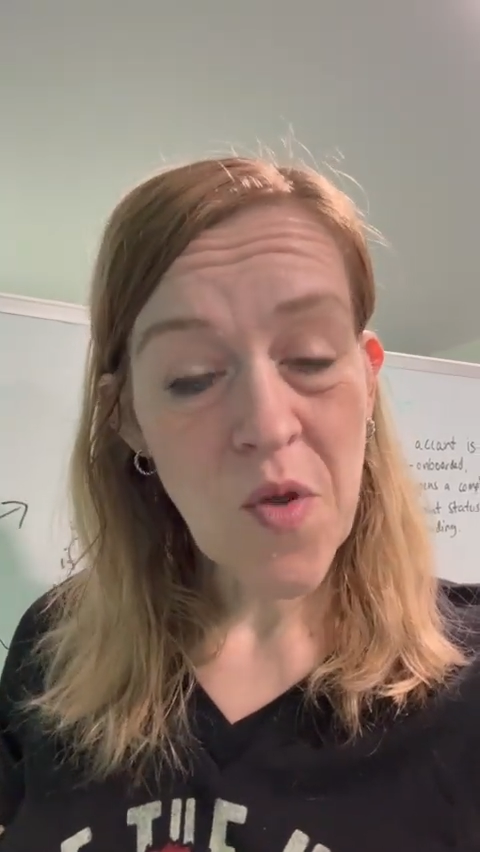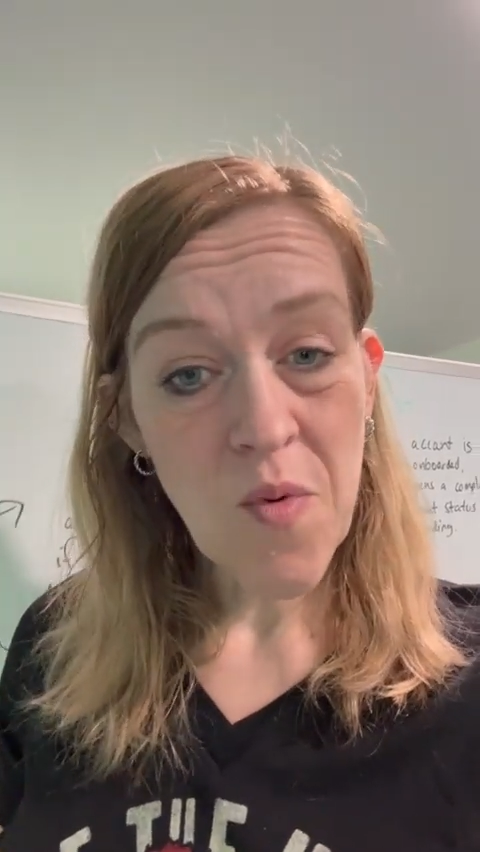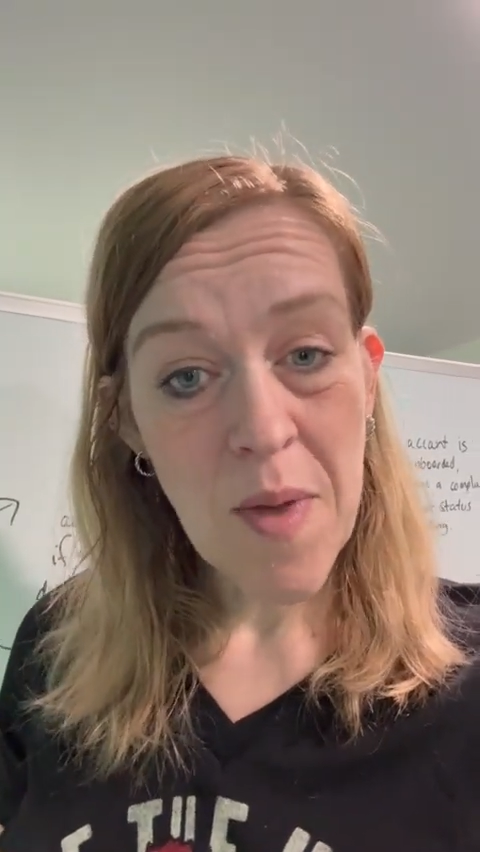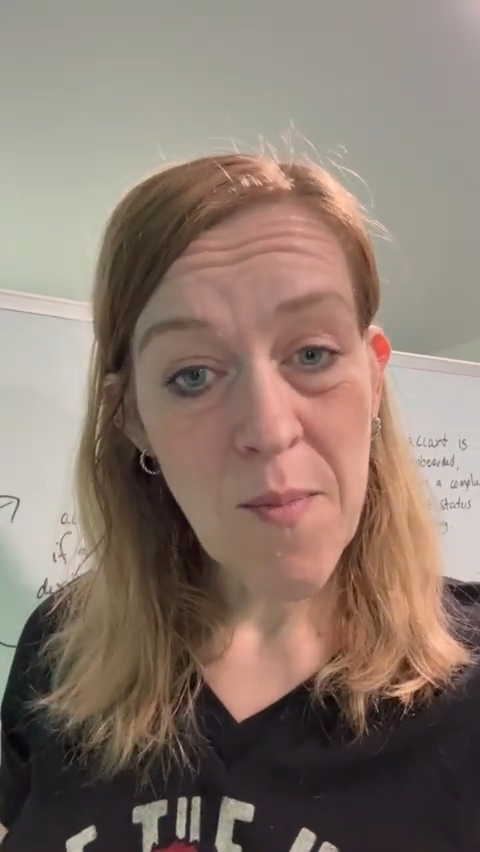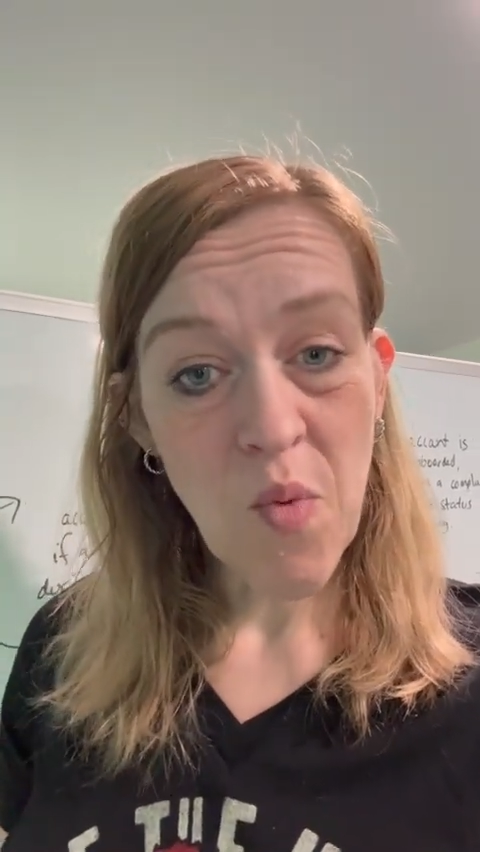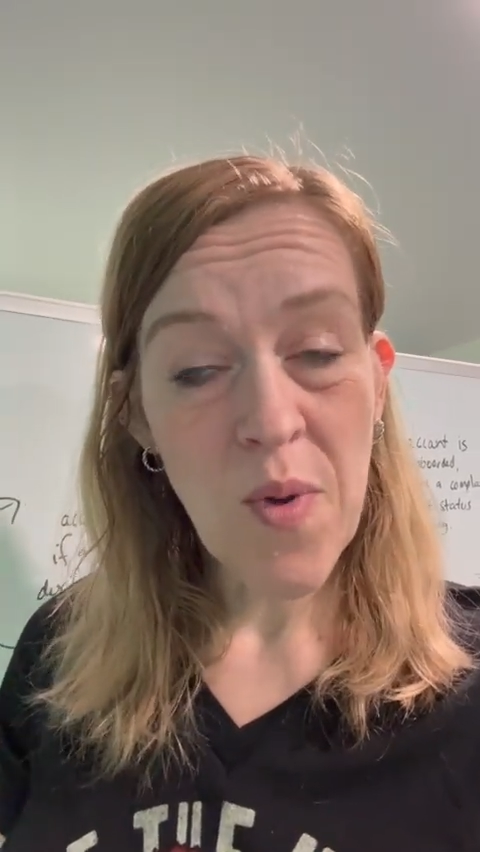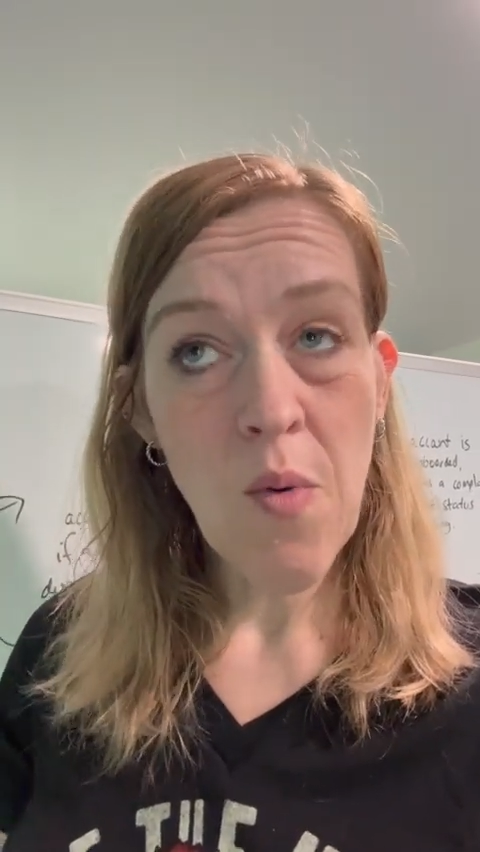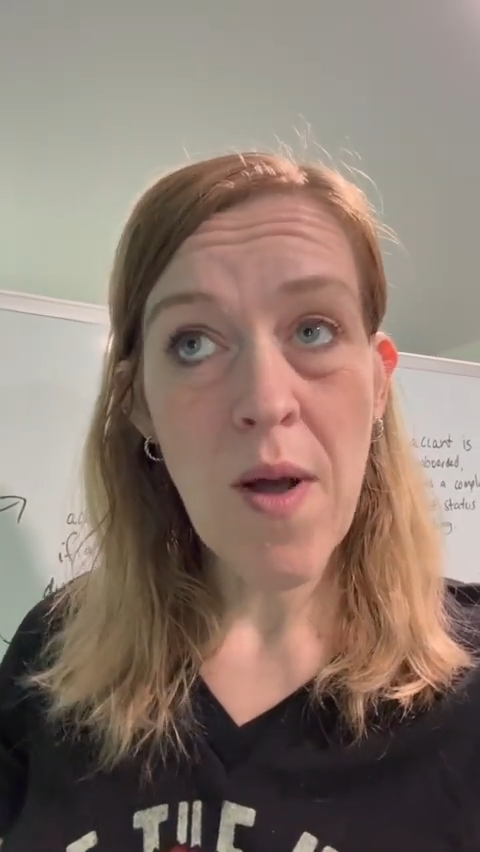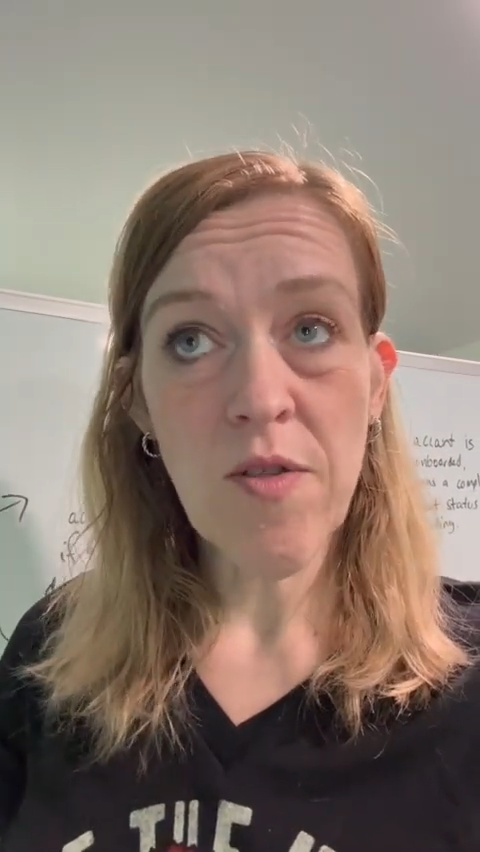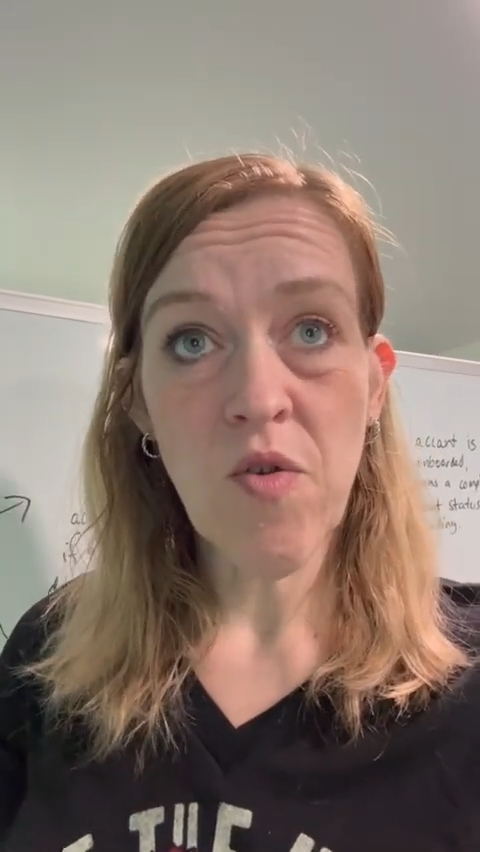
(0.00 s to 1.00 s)
remember, we
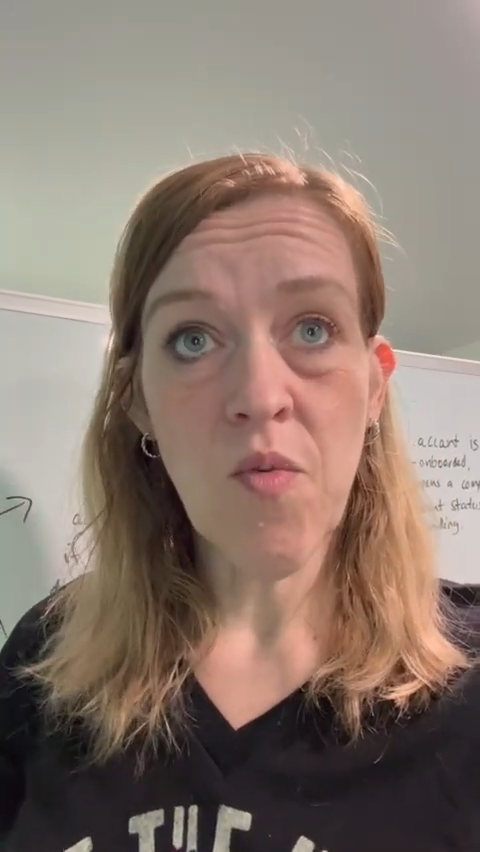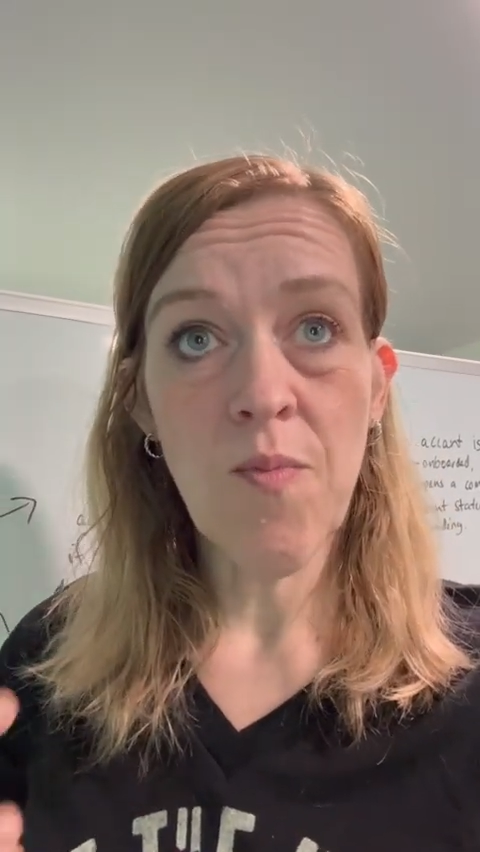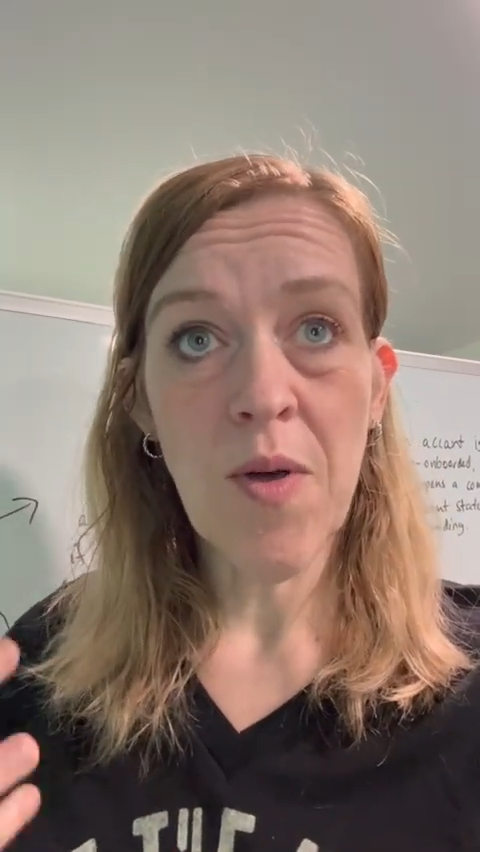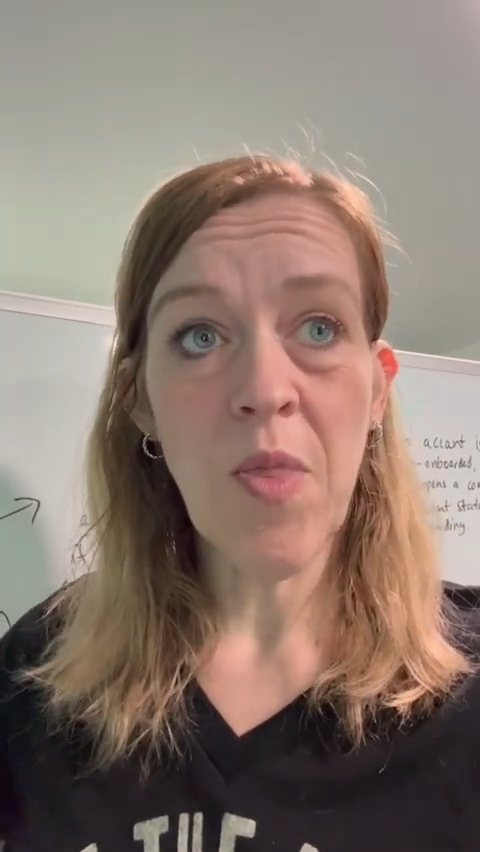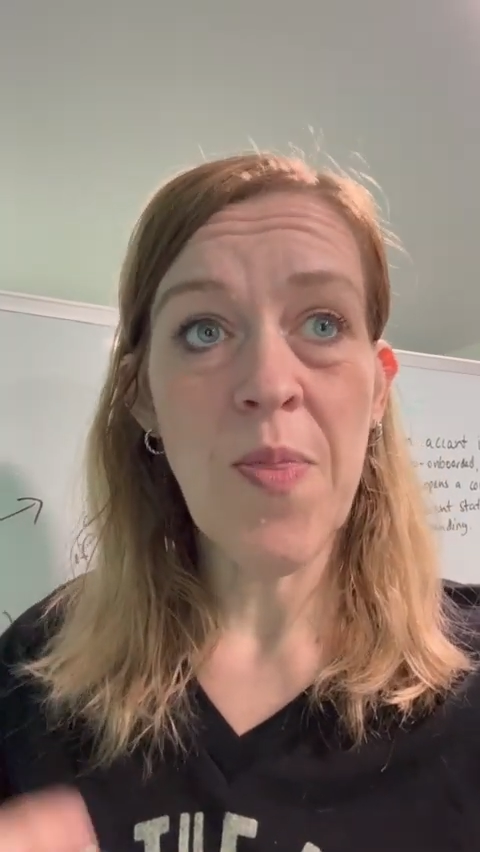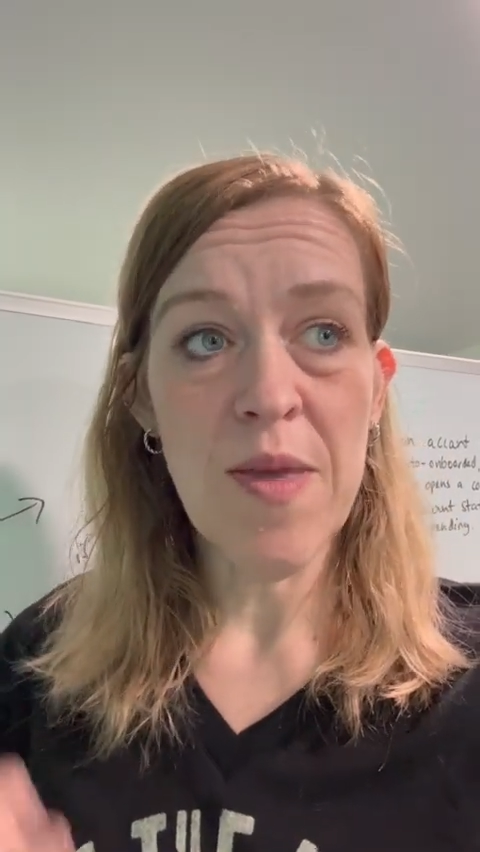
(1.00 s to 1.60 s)
want to build